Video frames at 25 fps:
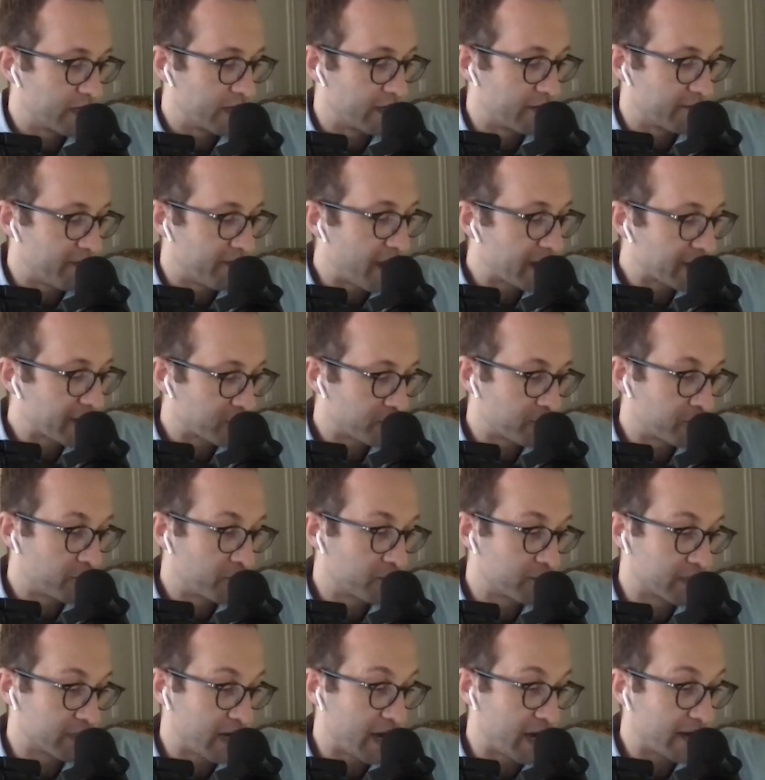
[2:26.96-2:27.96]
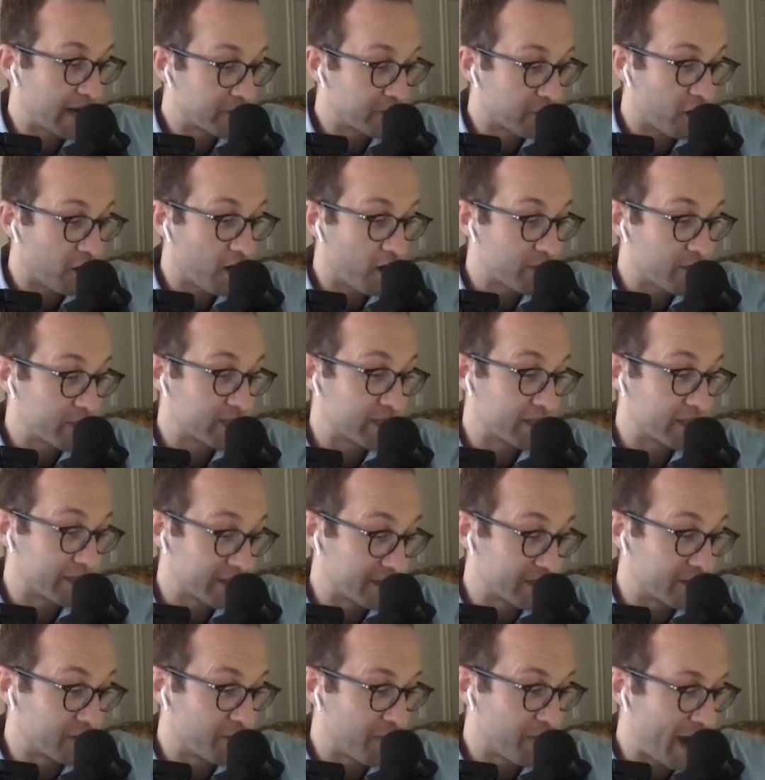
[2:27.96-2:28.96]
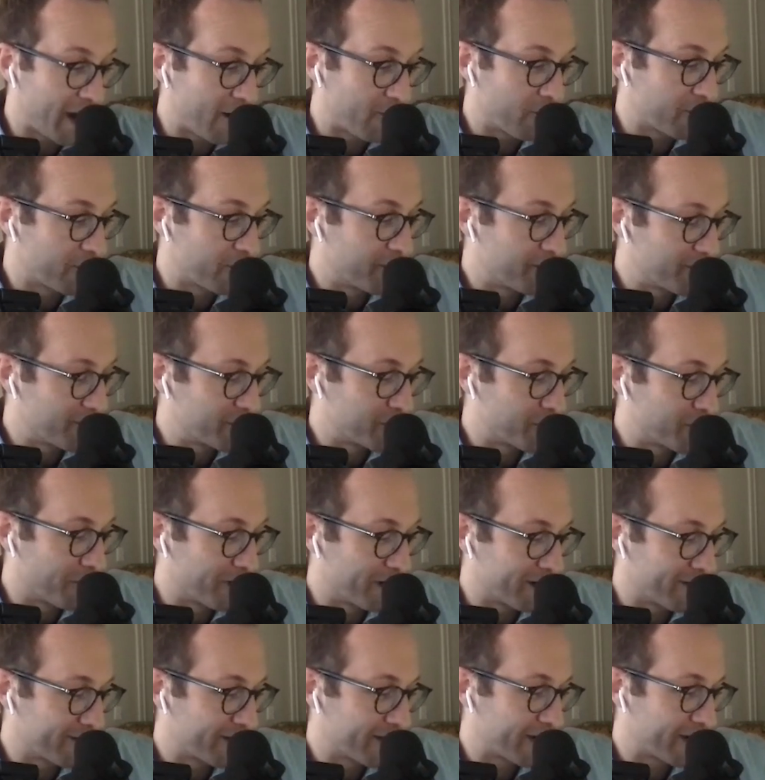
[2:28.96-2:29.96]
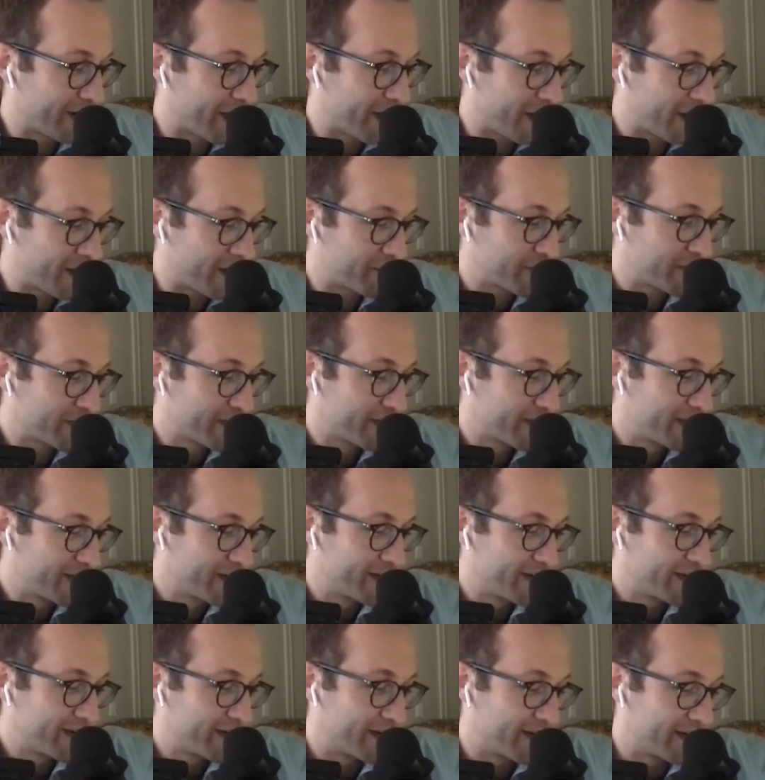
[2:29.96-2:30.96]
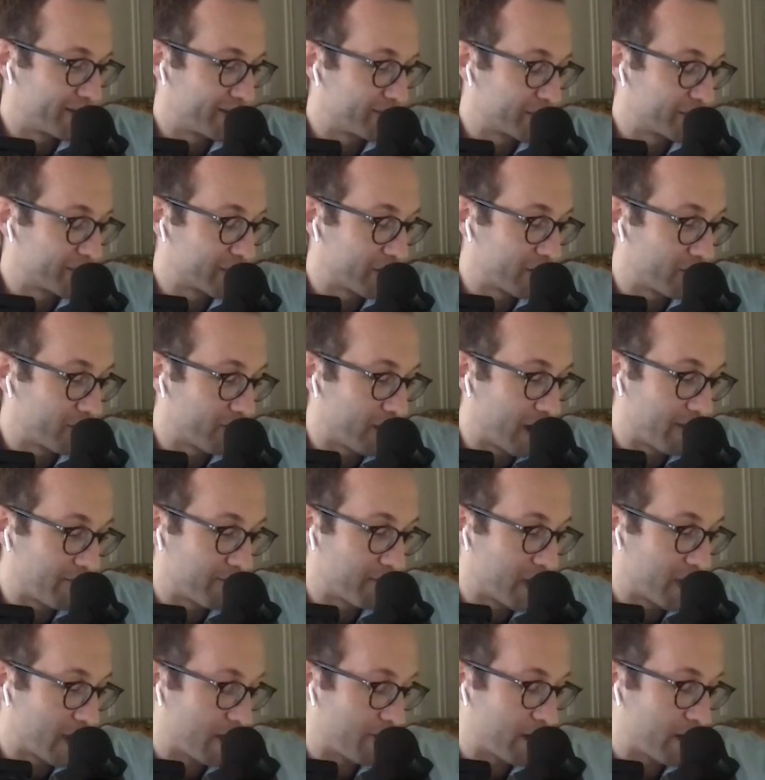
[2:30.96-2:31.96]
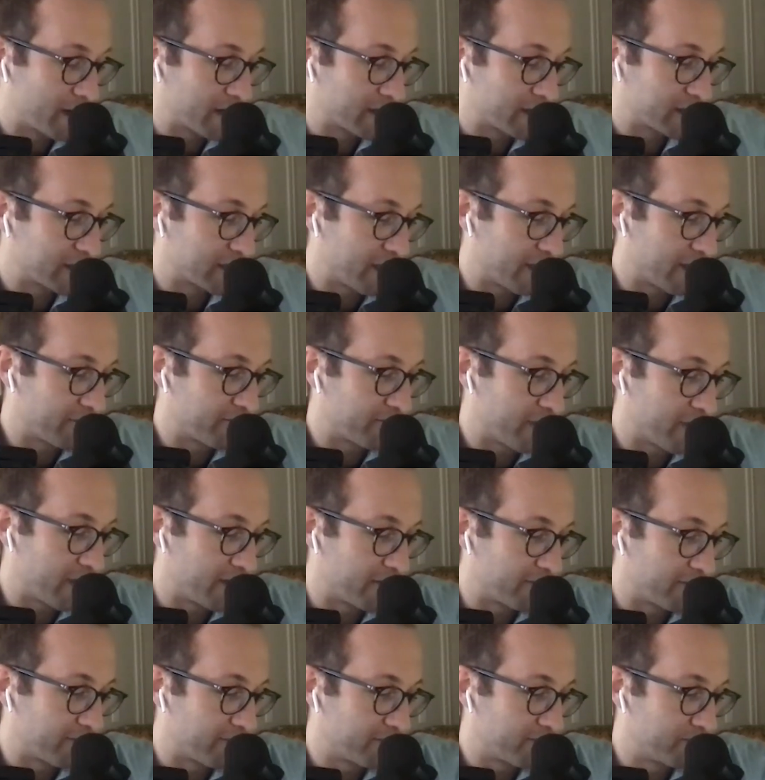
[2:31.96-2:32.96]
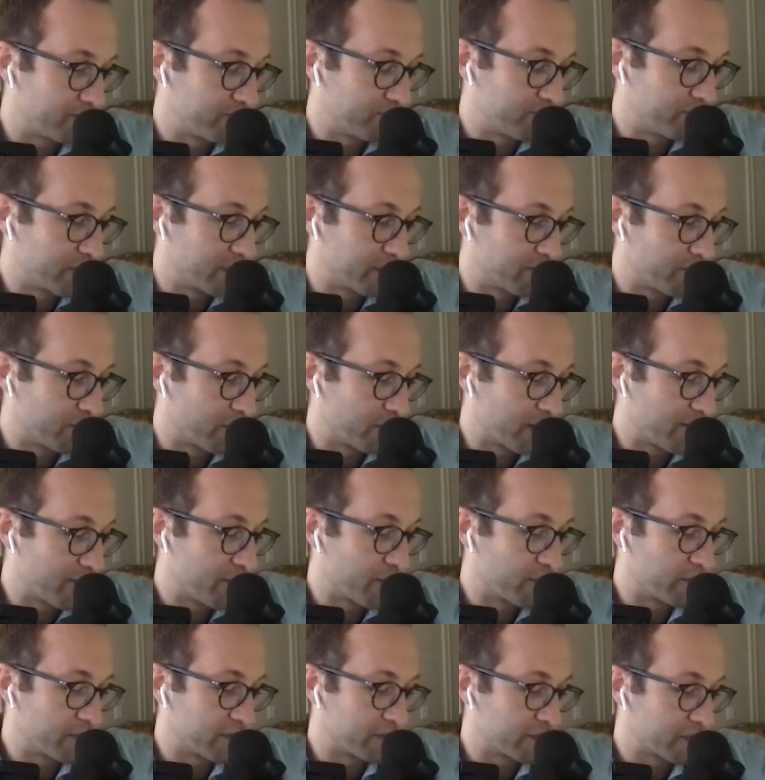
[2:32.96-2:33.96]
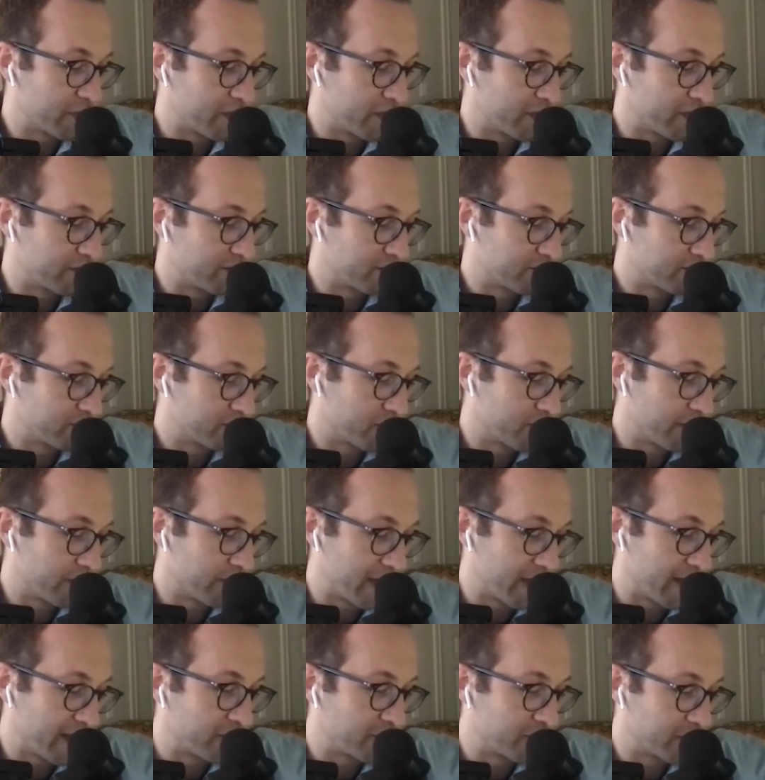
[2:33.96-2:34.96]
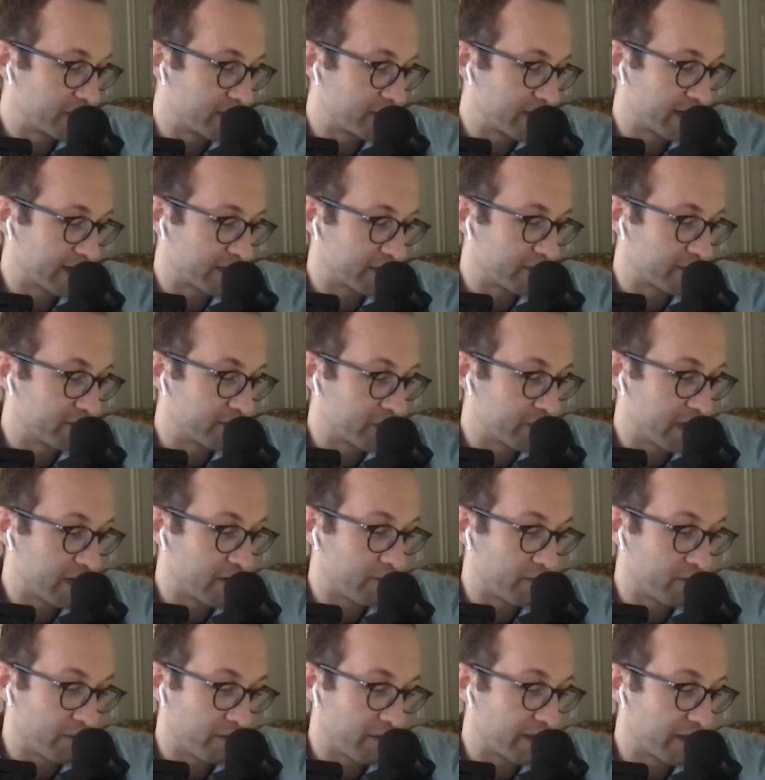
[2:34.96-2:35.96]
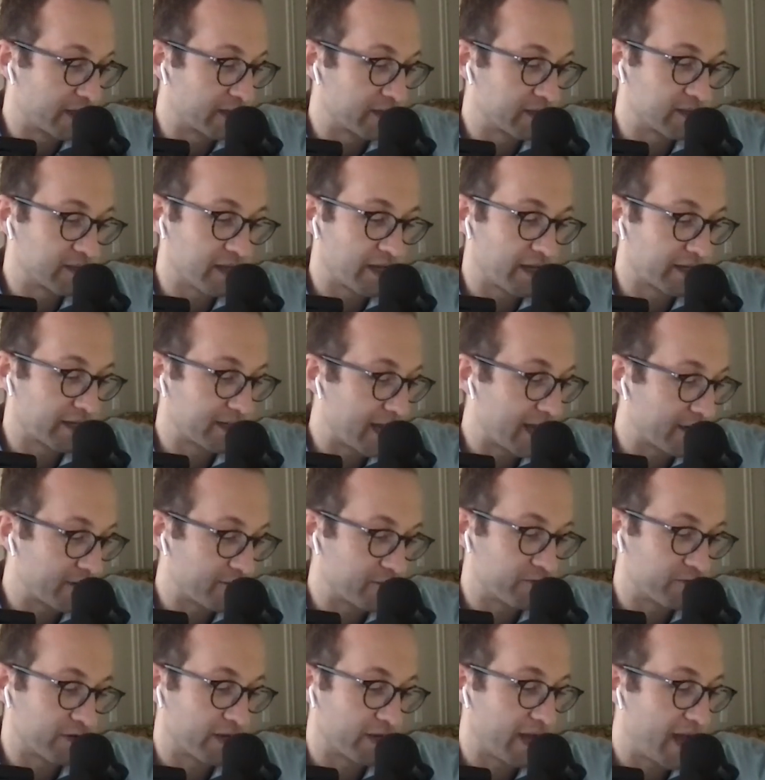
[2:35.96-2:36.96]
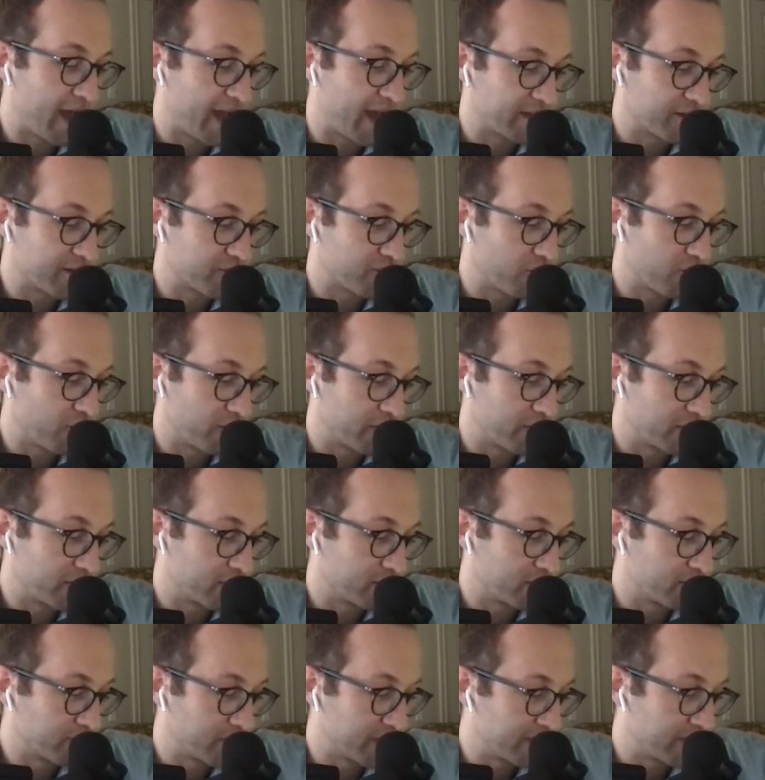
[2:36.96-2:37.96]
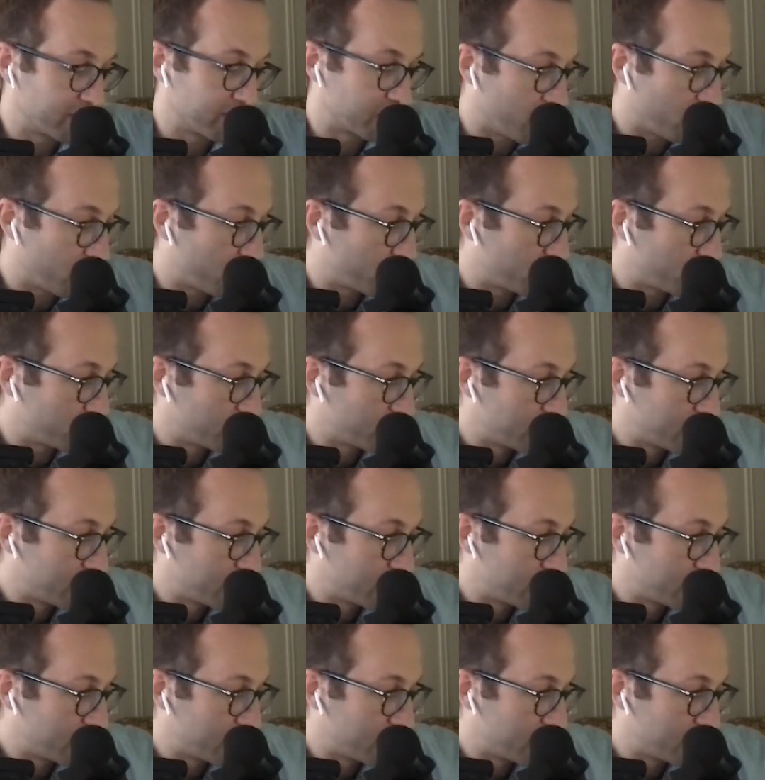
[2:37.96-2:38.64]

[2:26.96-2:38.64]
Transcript: fossil fuels and hydrocarbons that still power the majority of the economy. So I'm honestly, I've been pretty bullish on the energy sector in general, things like natural gas, oil, even coal.